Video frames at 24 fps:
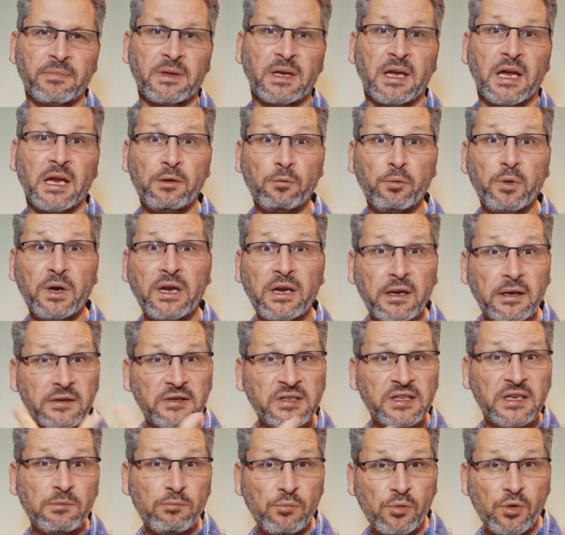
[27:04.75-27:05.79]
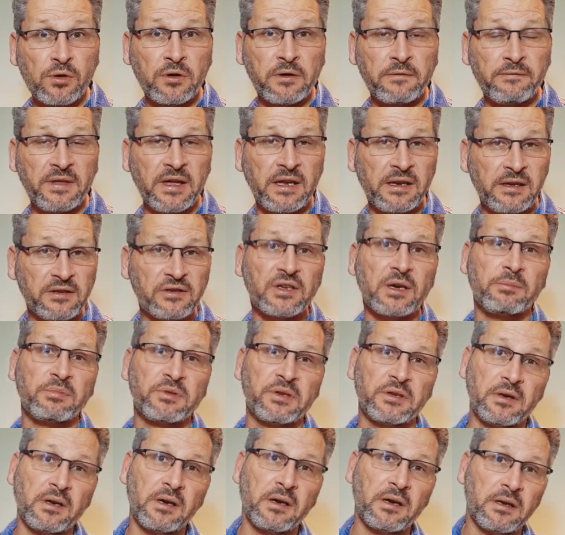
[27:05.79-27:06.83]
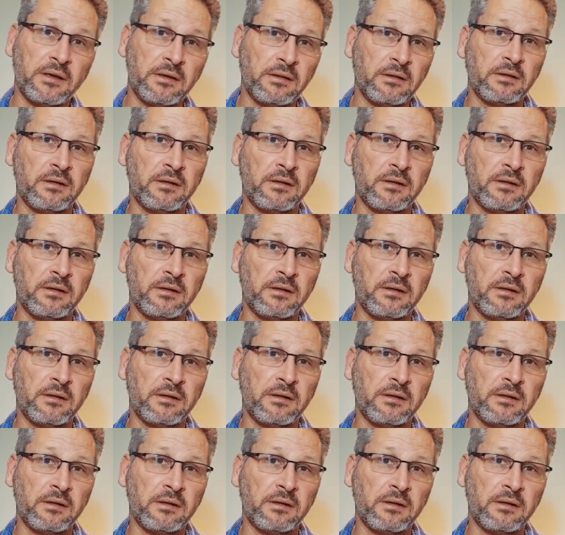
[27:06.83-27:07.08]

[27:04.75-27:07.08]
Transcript: And we're going to see more of that in chapter 9